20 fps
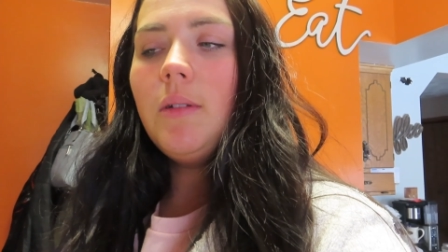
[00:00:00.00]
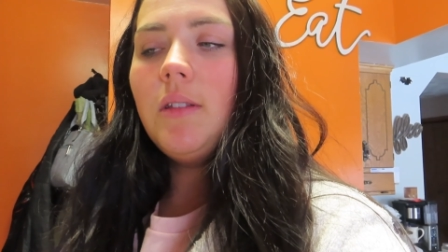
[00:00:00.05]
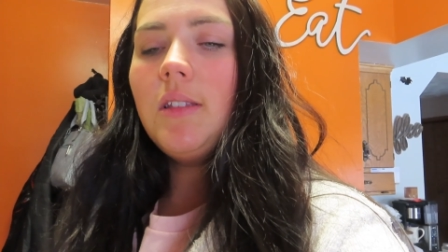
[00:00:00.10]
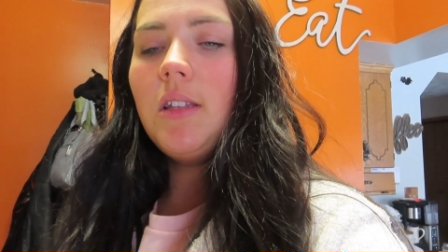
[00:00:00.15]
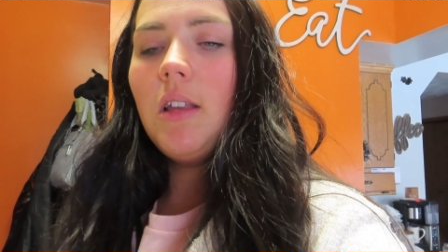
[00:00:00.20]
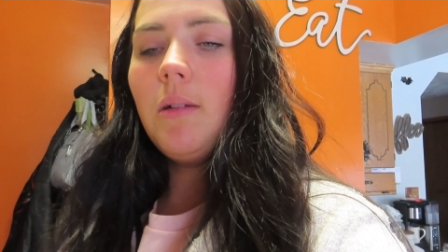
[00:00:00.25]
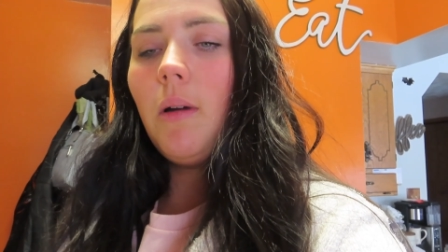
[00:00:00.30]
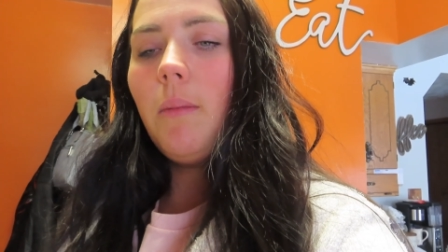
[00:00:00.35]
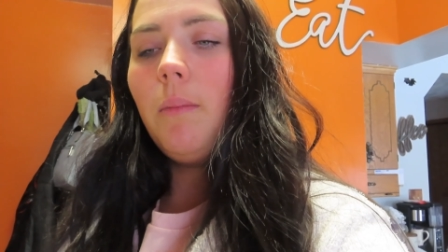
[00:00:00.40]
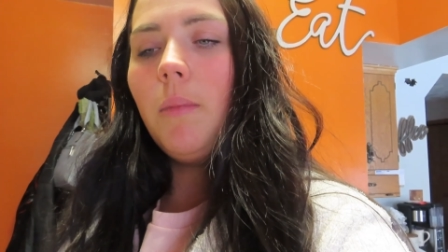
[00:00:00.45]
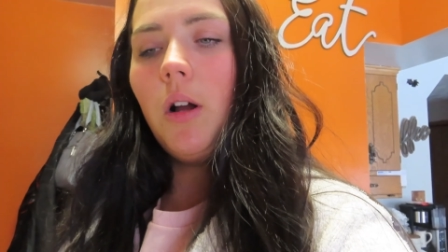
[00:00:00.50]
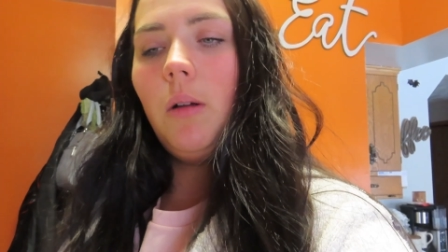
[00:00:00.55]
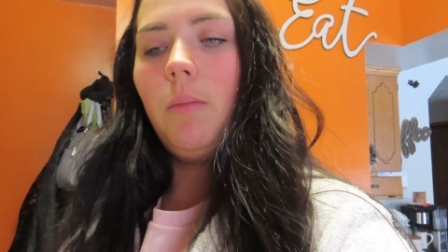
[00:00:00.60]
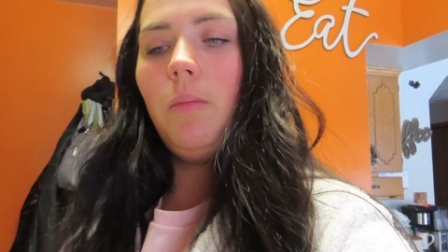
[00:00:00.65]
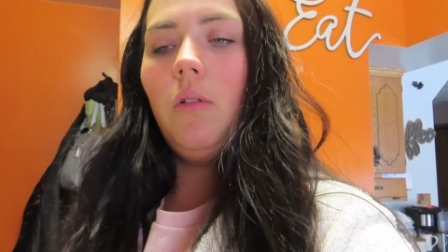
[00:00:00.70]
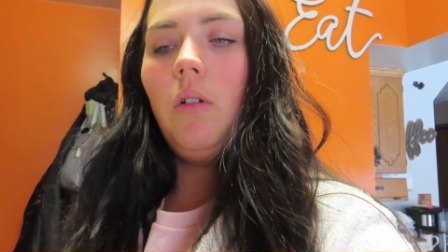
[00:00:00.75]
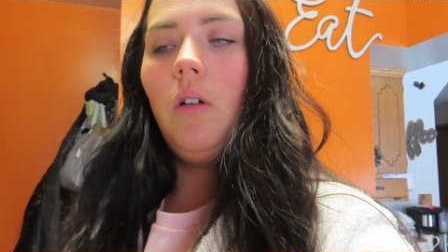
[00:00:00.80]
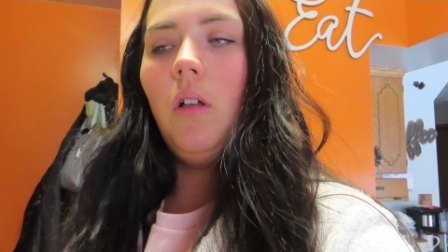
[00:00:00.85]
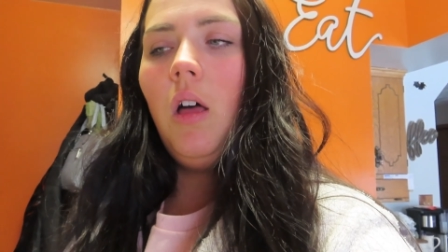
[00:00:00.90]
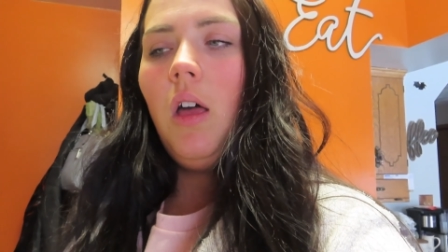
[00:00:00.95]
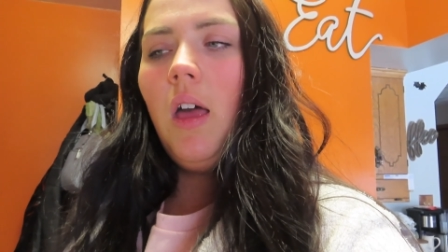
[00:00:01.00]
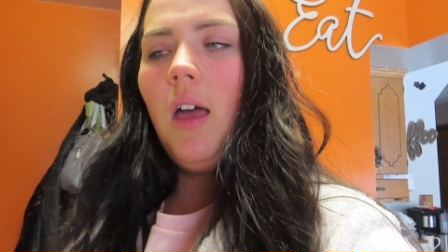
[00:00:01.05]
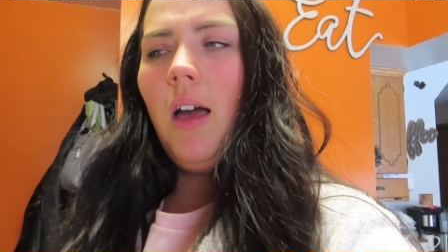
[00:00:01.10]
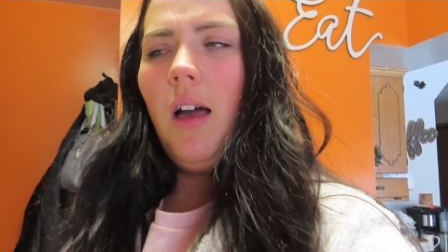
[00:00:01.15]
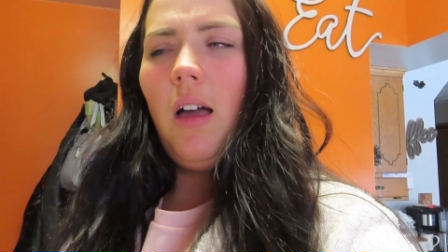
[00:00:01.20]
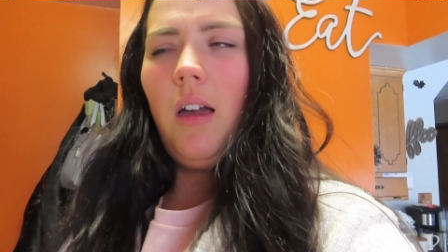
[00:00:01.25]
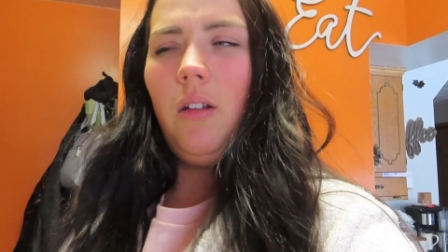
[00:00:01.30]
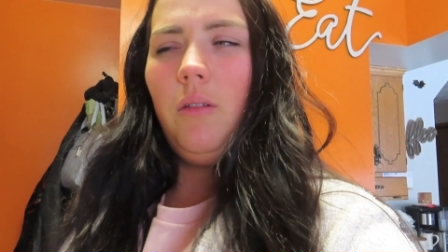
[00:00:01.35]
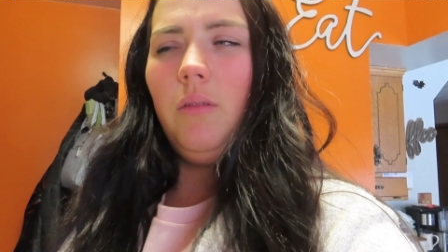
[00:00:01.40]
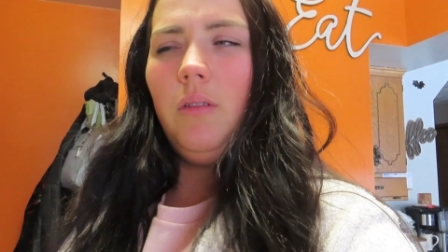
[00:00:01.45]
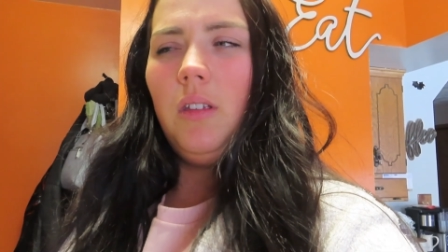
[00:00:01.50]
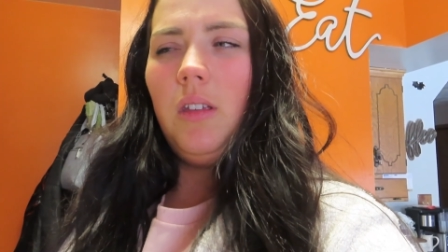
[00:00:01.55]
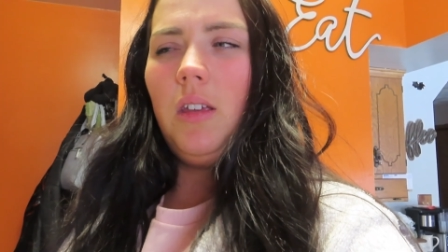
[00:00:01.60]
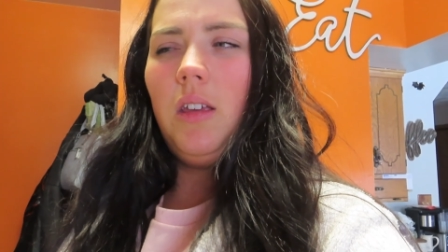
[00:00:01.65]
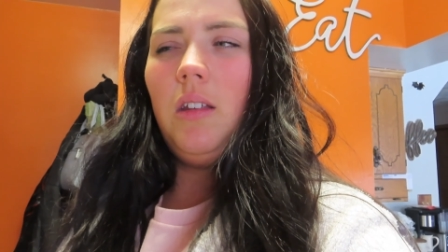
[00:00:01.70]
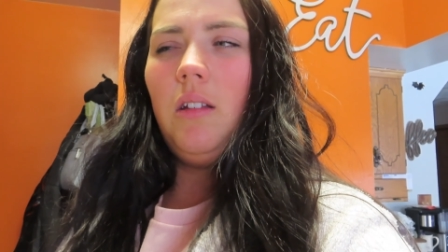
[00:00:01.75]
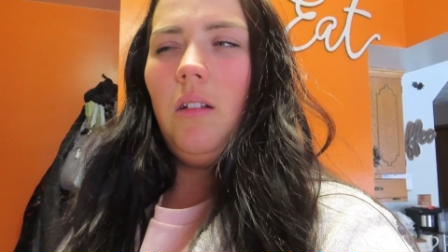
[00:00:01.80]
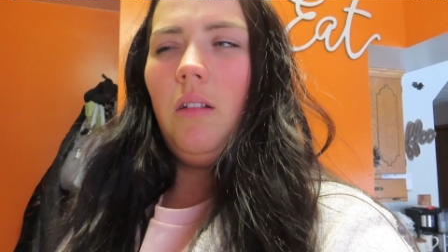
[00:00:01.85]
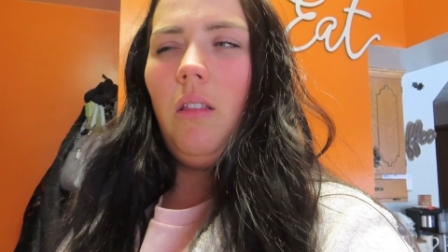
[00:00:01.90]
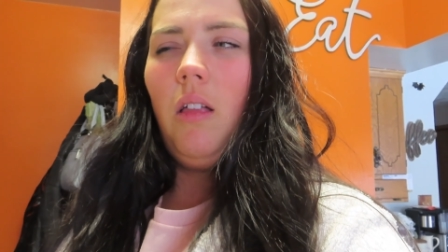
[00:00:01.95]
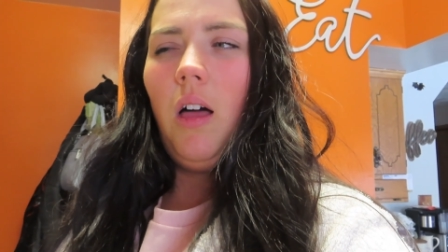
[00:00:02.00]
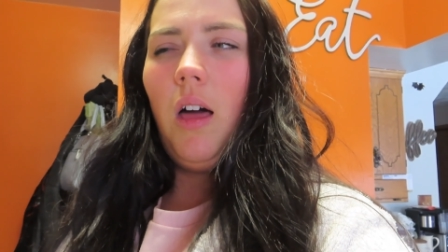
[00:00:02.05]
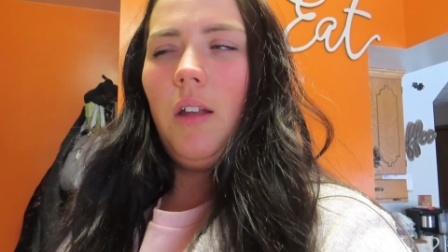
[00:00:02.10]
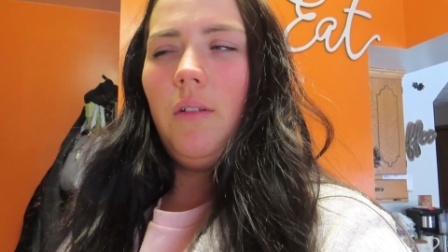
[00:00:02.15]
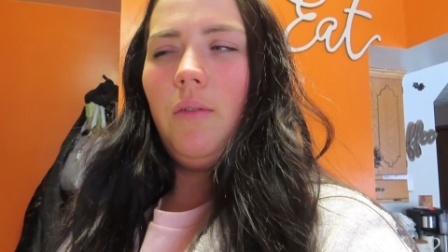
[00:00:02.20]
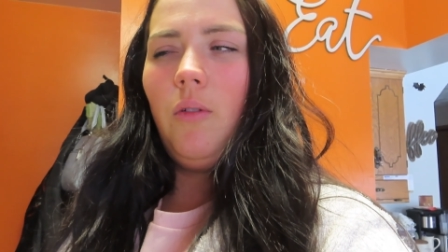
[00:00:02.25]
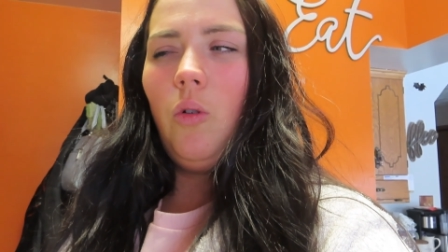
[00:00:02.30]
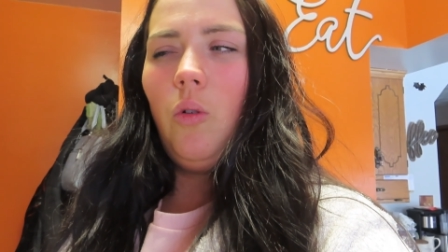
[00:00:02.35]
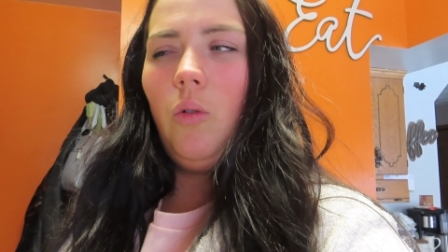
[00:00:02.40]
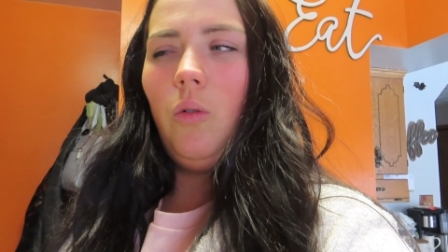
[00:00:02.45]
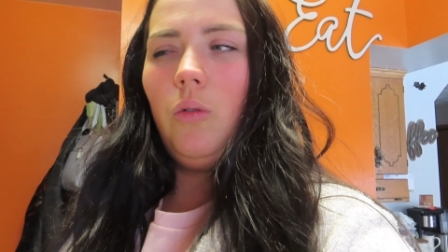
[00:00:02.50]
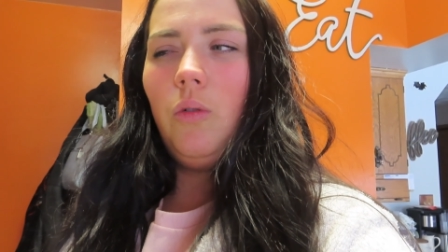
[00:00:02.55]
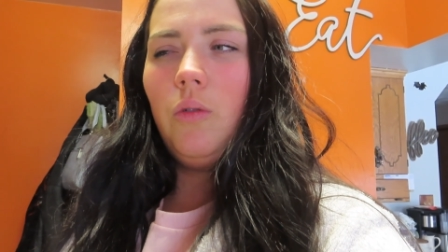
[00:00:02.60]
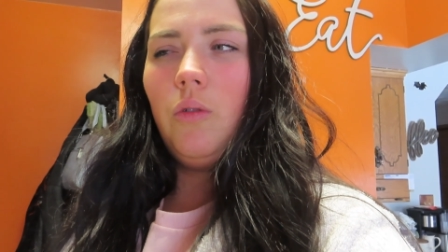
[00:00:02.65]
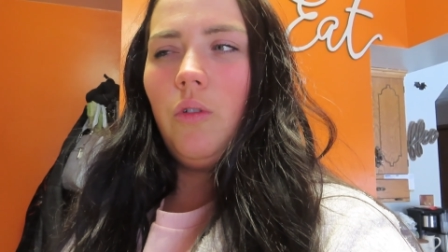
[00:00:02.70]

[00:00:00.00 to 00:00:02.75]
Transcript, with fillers: and same on purple. I don't really eat a lot of whole